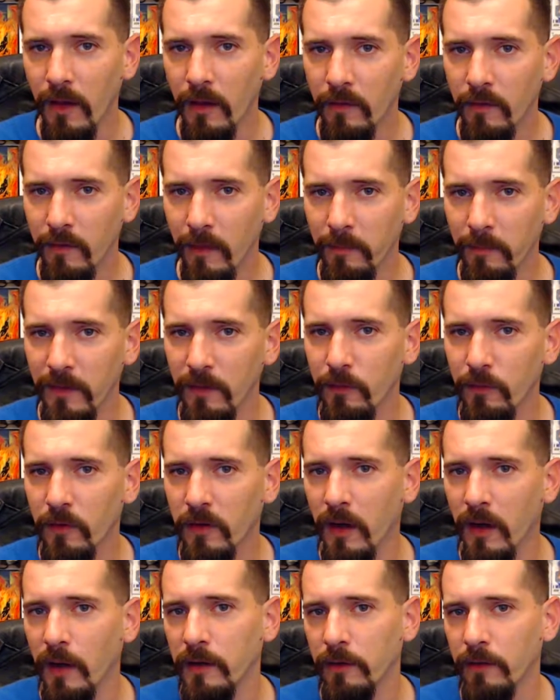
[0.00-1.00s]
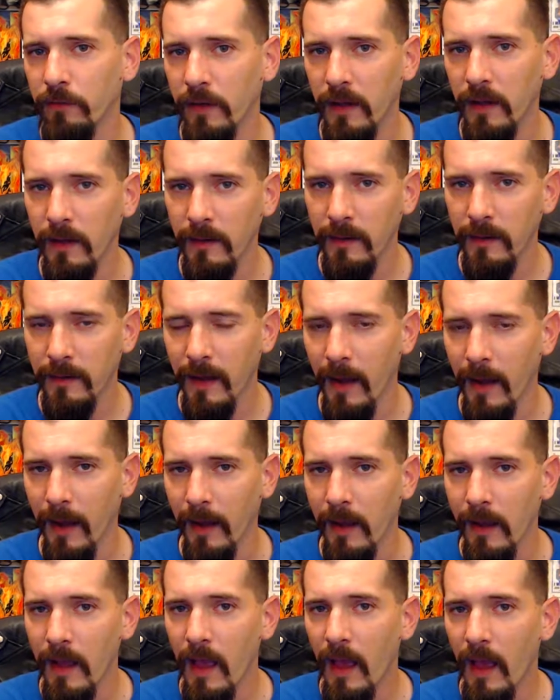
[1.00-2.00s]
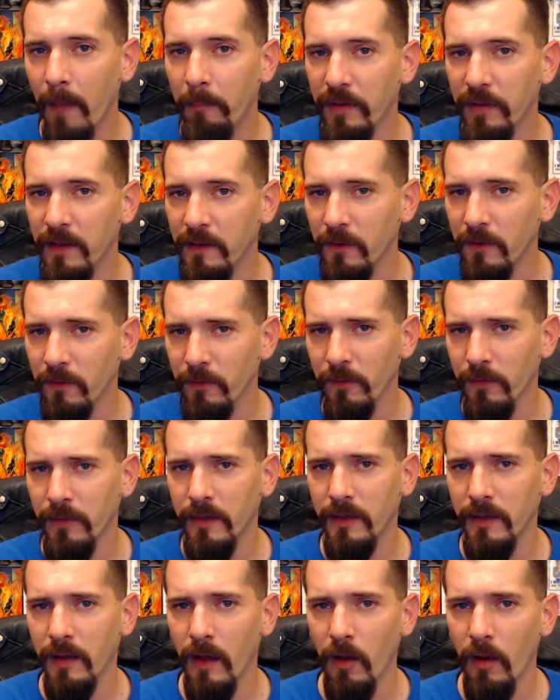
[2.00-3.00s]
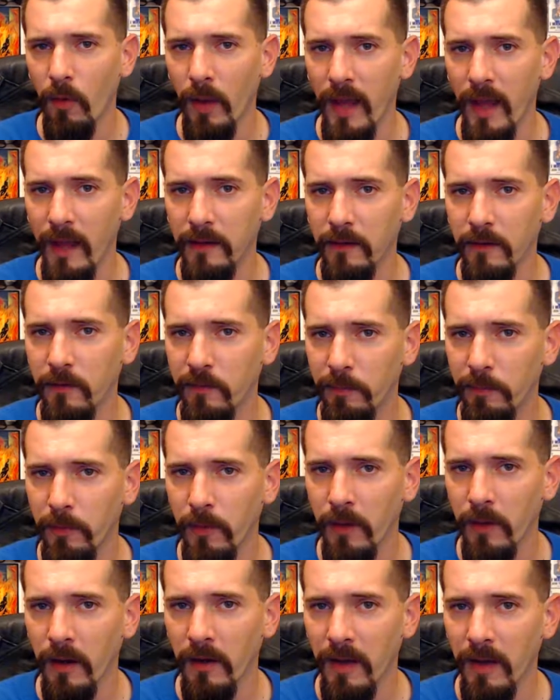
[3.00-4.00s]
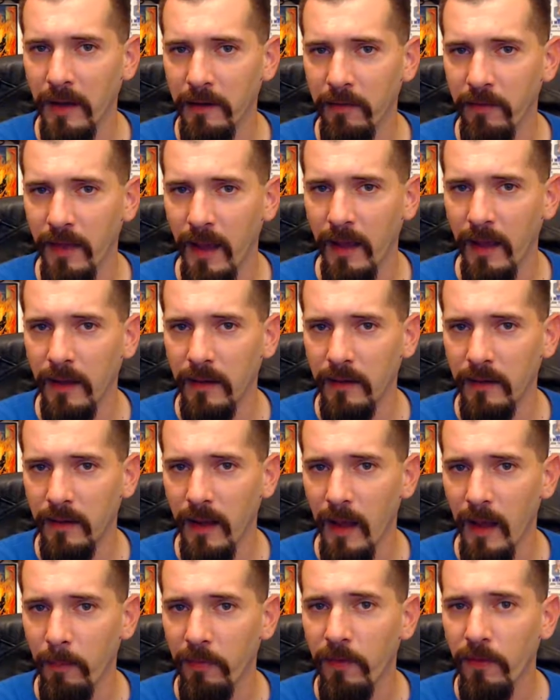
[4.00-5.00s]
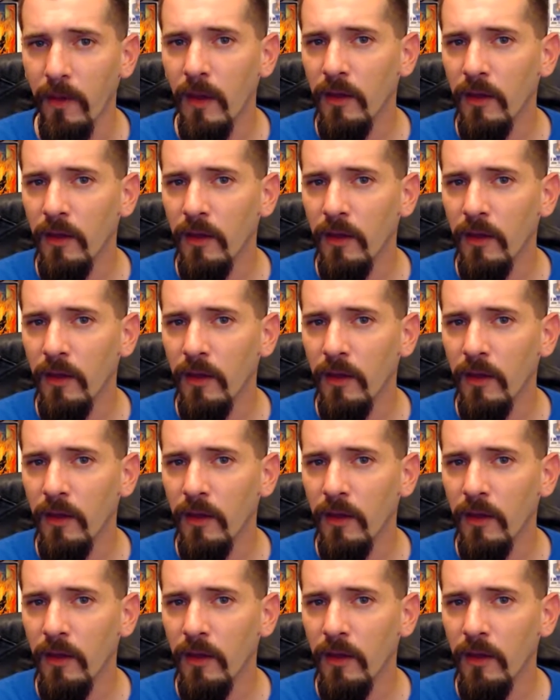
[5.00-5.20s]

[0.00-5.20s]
Some things are kind of hinted at, but they don't really go and explore a lot of that in depth.